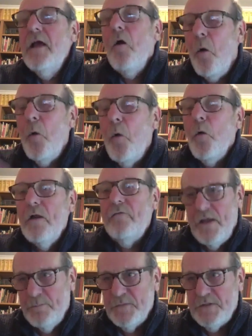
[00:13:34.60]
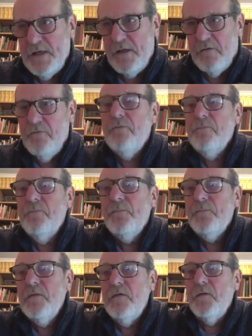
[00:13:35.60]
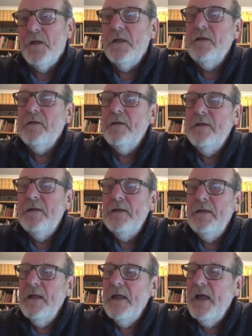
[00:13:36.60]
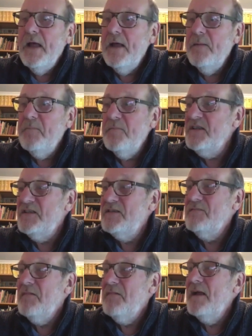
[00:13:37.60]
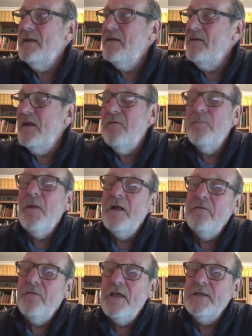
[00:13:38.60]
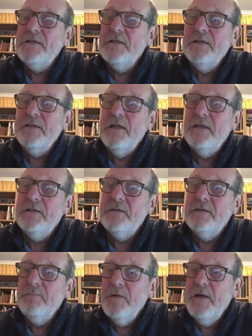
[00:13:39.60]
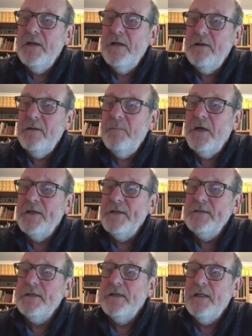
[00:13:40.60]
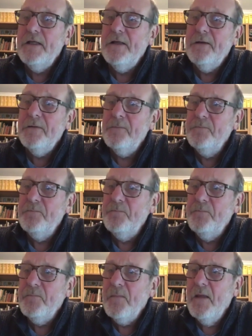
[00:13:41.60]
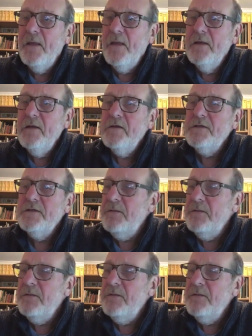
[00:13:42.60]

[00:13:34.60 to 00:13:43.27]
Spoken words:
all of himself to it, which I don't know, might have hastened his early demise, I think, because he